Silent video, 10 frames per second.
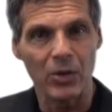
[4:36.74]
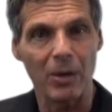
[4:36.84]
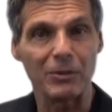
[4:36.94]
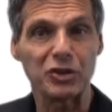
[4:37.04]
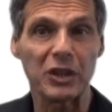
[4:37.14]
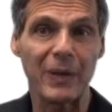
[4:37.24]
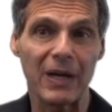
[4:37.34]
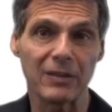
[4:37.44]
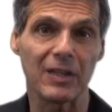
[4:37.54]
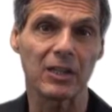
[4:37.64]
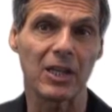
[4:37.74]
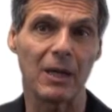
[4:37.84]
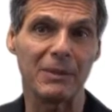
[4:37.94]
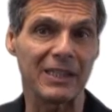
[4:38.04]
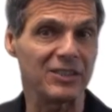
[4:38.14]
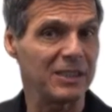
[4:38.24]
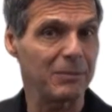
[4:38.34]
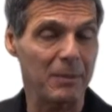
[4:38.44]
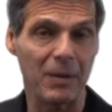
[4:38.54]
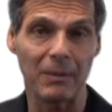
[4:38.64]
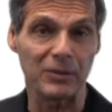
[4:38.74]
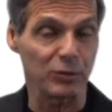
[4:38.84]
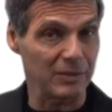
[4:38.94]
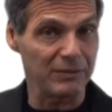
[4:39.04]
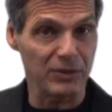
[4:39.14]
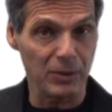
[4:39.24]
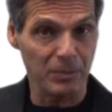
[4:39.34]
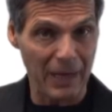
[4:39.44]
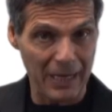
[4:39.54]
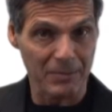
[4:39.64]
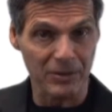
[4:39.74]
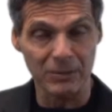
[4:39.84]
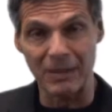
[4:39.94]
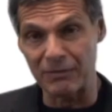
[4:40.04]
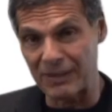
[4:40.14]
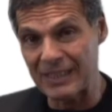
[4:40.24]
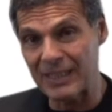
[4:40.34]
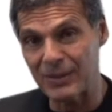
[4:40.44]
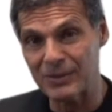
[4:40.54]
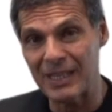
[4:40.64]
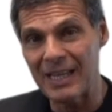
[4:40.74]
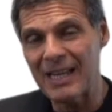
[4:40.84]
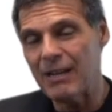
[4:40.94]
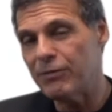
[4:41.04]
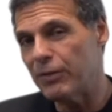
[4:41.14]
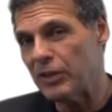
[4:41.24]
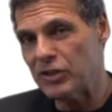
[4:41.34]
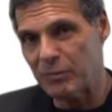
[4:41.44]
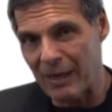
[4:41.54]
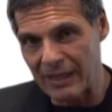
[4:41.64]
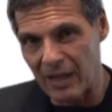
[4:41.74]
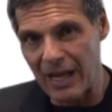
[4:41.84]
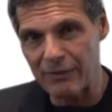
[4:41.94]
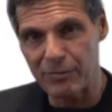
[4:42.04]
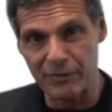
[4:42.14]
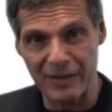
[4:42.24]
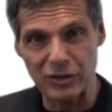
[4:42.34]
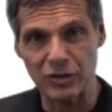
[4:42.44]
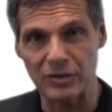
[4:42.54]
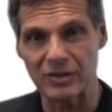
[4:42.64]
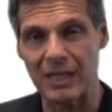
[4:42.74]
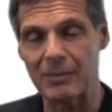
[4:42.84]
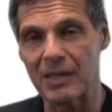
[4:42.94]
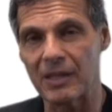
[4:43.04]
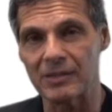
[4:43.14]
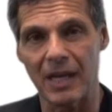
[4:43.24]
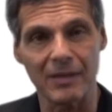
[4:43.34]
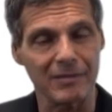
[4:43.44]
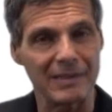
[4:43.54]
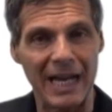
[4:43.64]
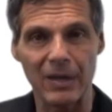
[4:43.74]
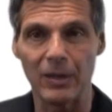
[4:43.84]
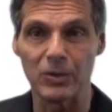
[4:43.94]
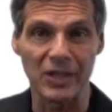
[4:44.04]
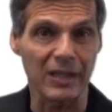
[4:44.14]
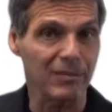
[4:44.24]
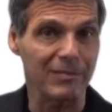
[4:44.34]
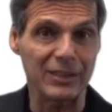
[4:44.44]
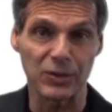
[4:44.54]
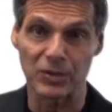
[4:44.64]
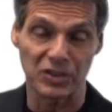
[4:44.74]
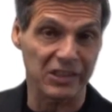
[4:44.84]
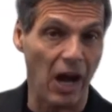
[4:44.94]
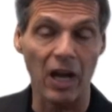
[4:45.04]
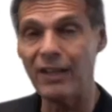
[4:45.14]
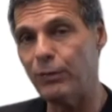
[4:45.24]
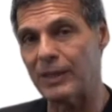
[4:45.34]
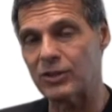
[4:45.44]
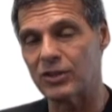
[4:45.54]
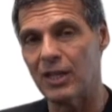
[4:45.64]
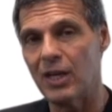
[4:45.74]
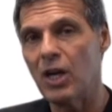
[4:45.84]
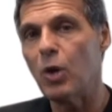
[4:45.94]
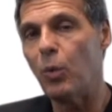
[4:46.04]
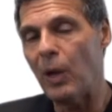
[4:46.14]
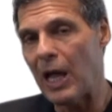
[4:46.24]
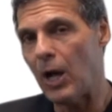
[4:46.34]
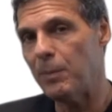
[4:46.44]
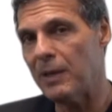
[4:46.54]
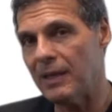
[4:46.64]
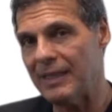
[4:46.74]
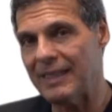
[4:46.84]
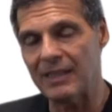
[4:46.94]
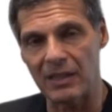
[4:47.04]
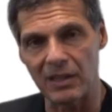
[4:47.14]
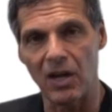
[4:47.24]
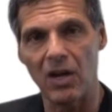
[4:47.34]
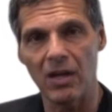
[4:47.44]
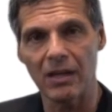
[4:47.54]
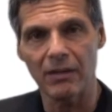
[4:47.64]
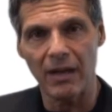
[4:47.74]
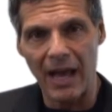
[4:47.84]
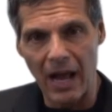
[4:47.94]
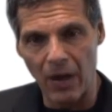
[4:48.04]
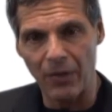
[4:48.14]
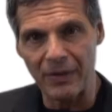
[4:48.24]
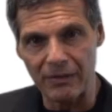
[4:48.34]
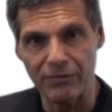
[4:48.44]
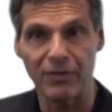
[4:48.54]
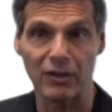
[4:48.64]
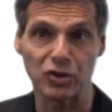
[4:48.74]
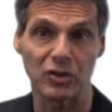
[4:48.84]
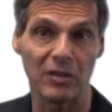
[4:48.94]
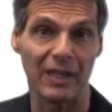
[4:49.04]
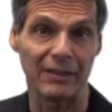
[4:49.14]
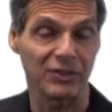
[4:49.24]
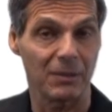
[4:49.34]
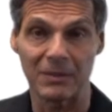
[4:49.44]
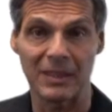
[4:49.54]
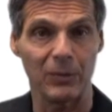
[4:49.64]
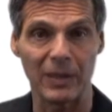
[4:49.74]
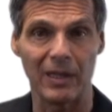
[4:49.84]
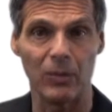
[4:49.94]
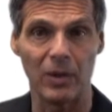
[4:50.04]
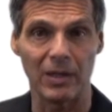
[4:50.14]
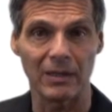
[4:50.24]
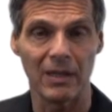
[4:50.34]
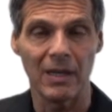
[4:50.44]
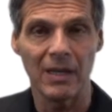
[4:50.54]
Now at meschinohealth.com you can see my published review papers, my videos, footage of my live professional seminars, other downloads, other resources, all of which will help you lead a long, healthy, functional life, something that we all want.